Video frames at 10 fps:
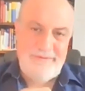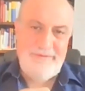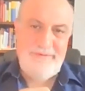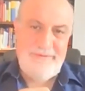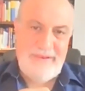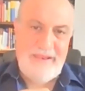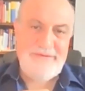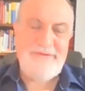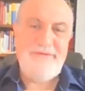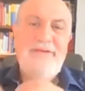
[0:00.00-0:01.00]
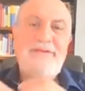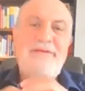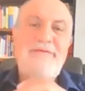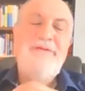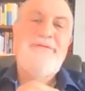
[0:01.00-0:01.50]
the, the accident rate
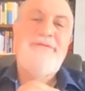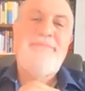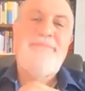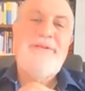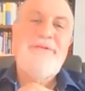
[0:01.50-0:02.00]
increases, but